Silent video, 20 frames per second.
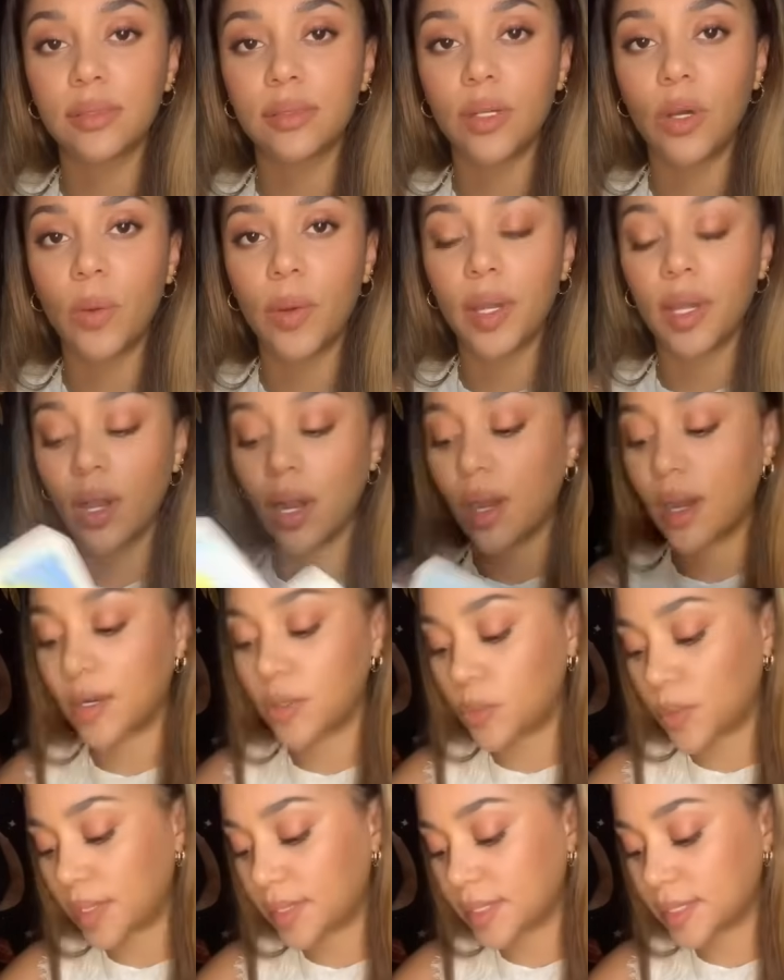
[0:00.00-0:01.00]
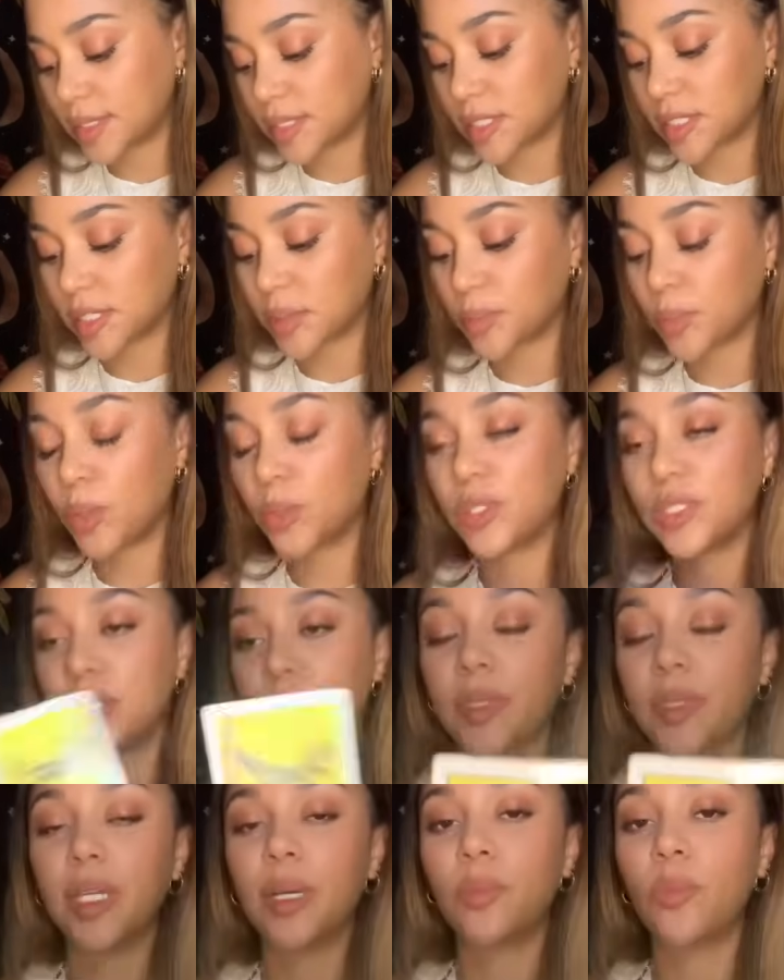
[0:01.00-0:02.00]
going on when this is supposed to
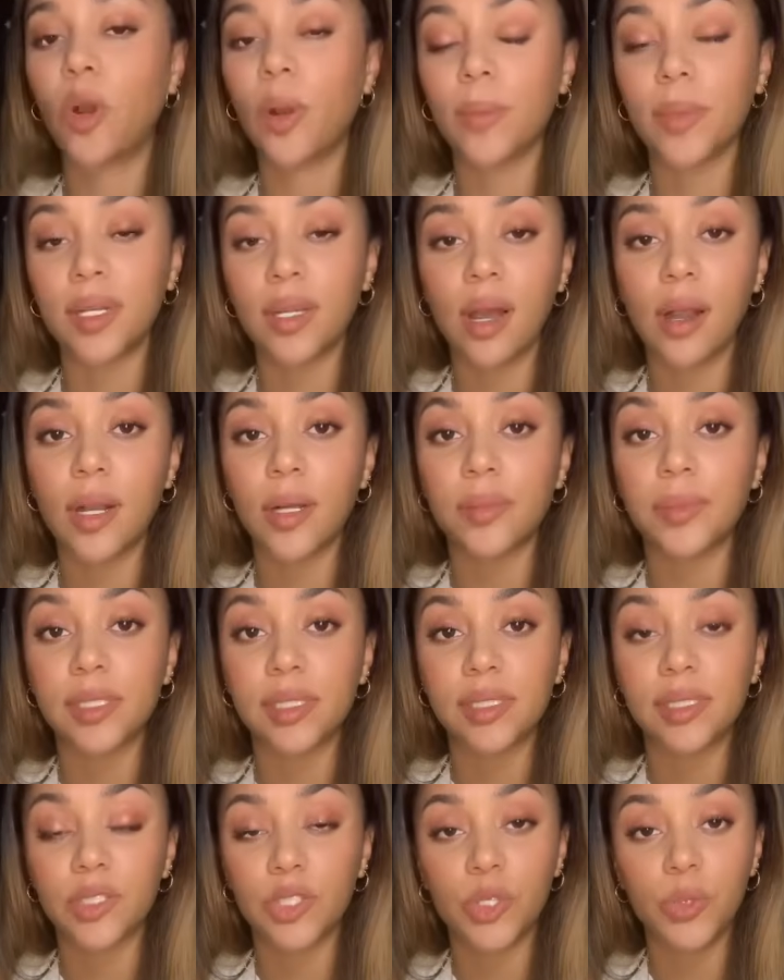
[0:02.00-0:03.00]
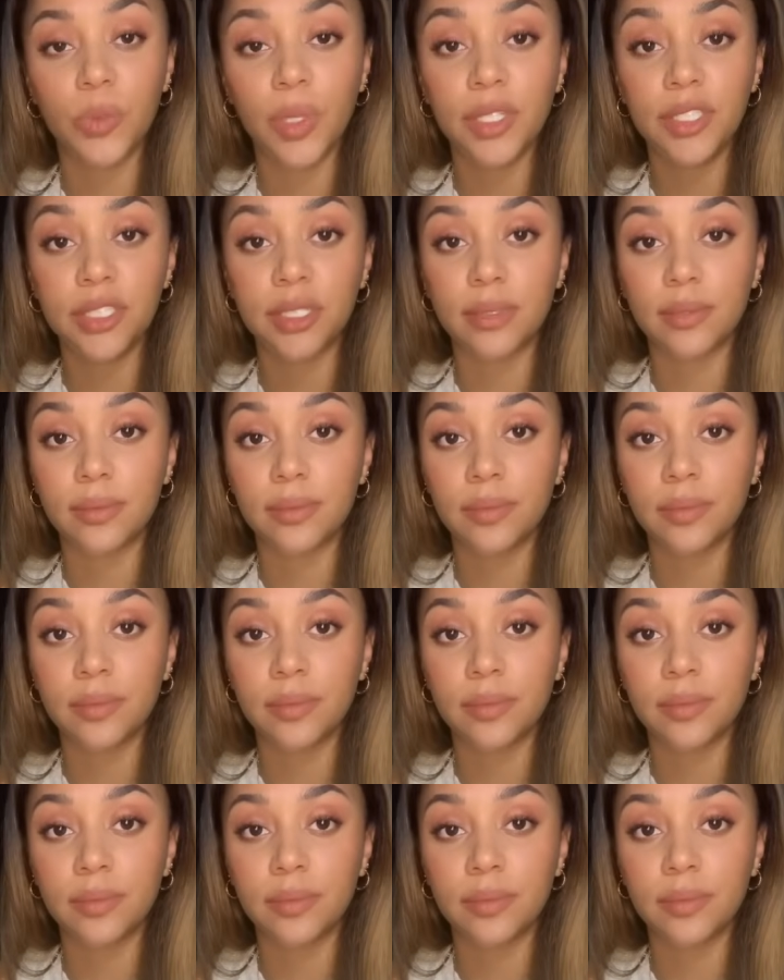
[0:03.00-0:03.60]
a more monogamous situation.